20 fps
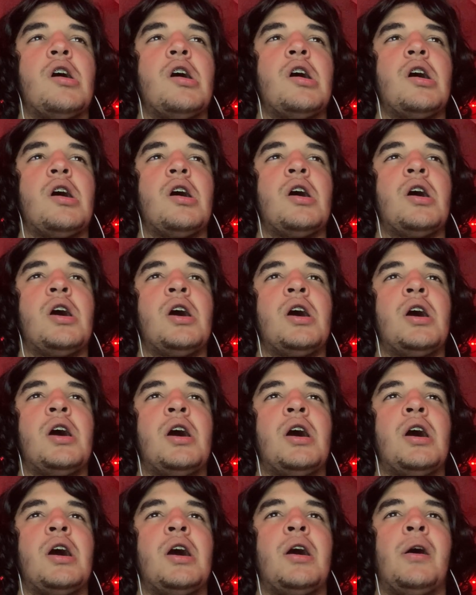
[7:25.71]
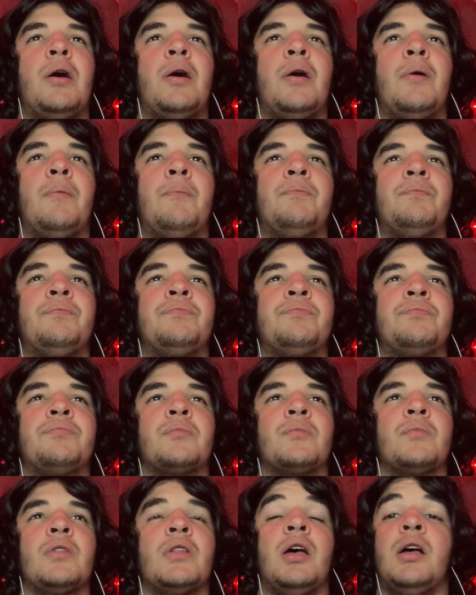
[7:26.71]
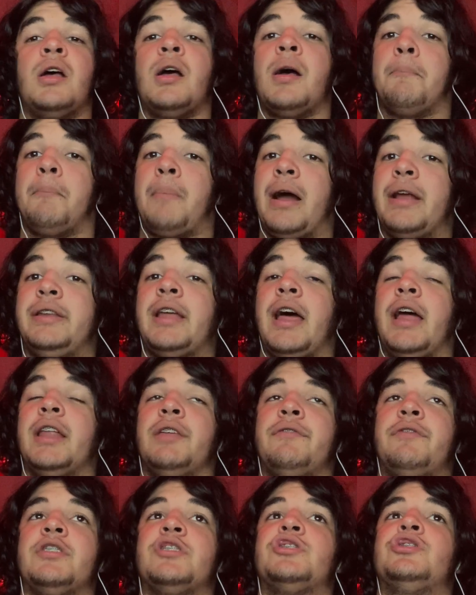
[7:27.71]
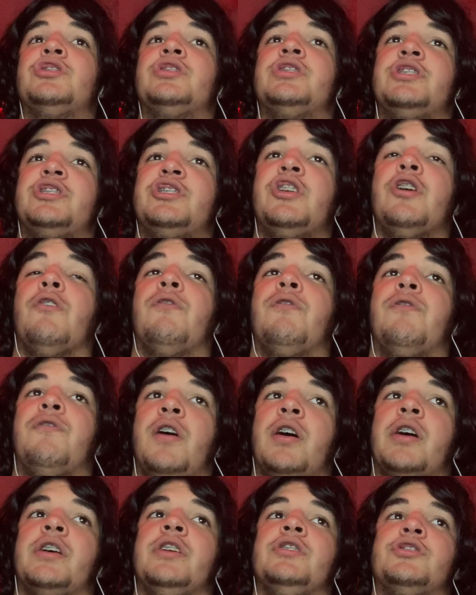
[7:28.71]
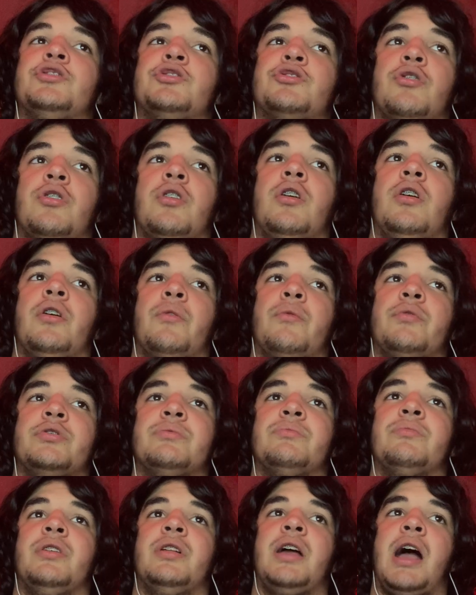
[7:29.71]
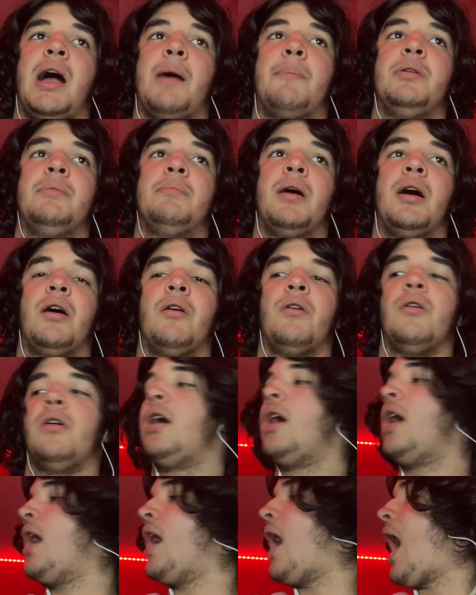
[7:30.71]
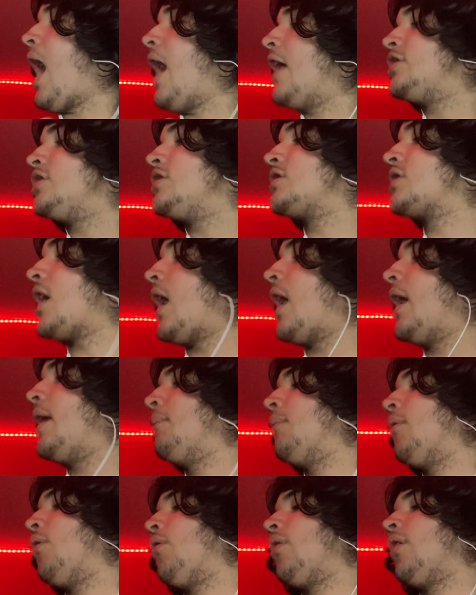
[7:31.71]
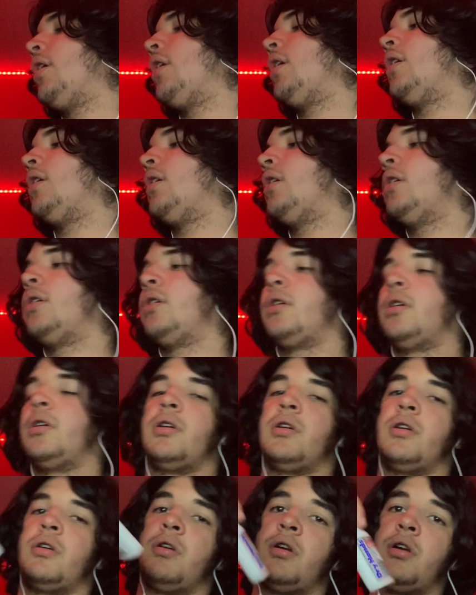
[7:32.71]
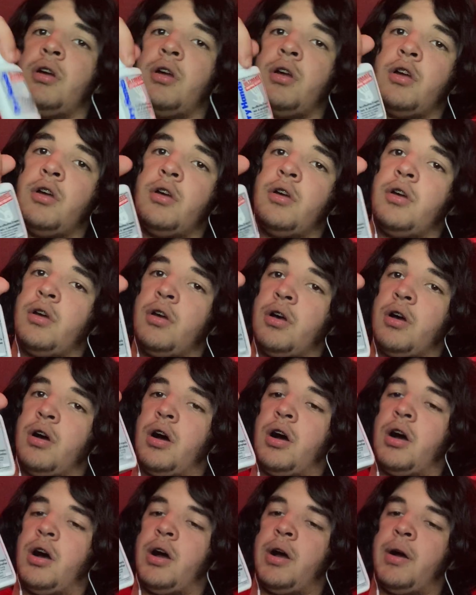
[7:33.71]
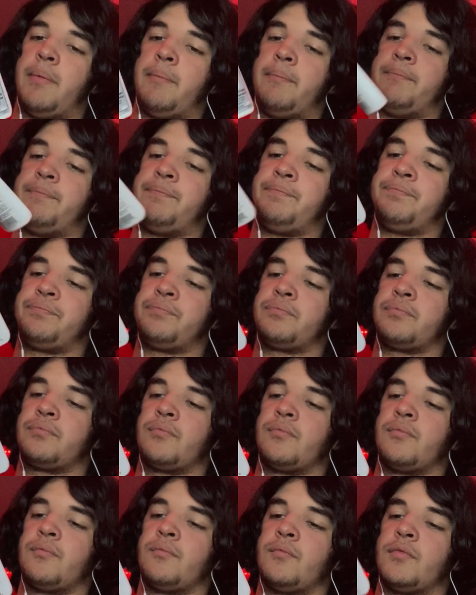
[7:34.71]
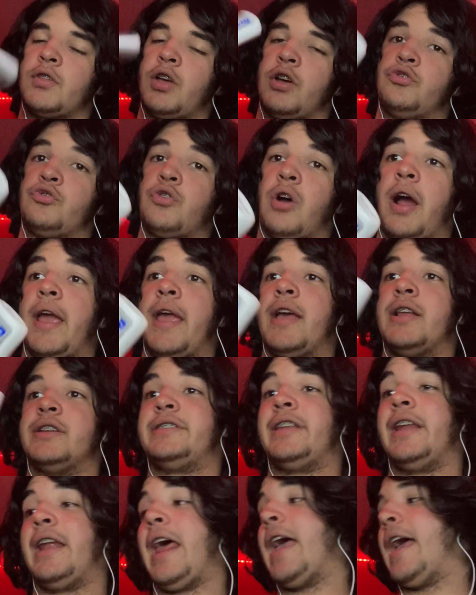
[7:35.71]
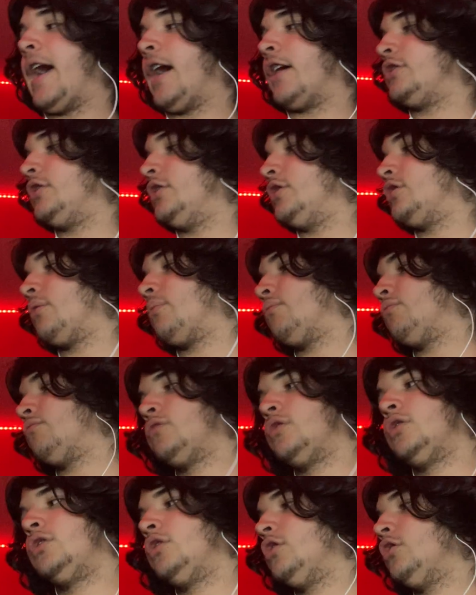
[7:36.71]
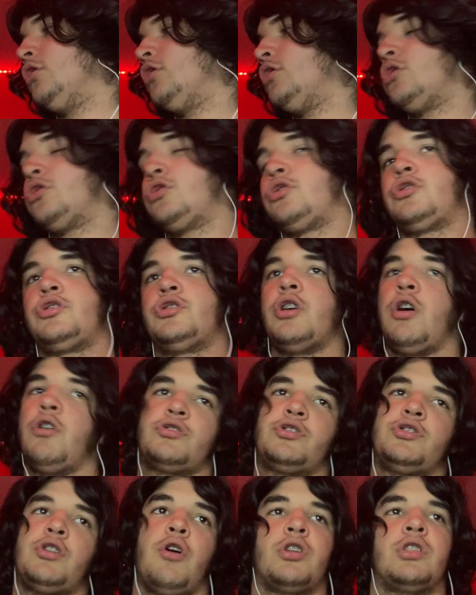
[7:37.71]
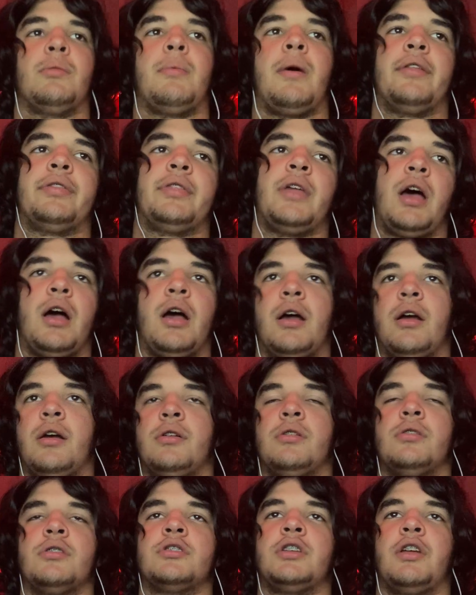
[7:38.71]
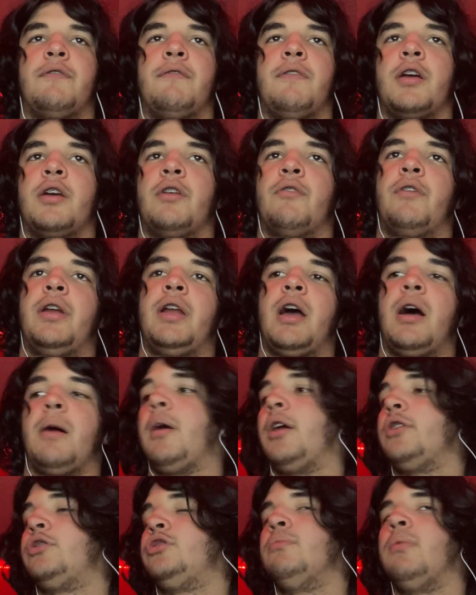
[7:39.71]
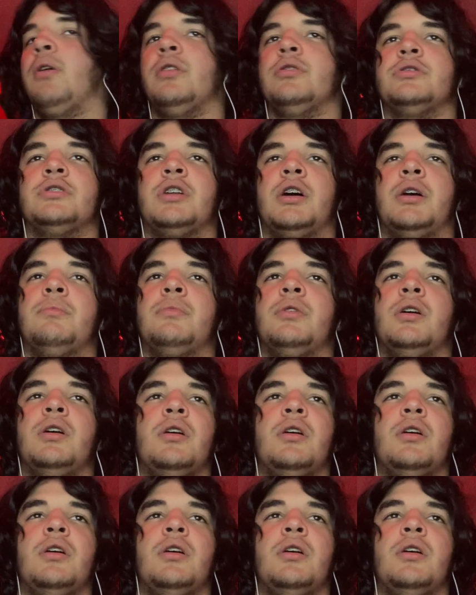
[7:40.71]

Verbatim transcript: Um, my deadlift is still fucking strong, which I'm really happy about. I've just gotten more um, dry hands today, actually, so I'm so stoked about that. Because they're fucking right now. About two balls this time.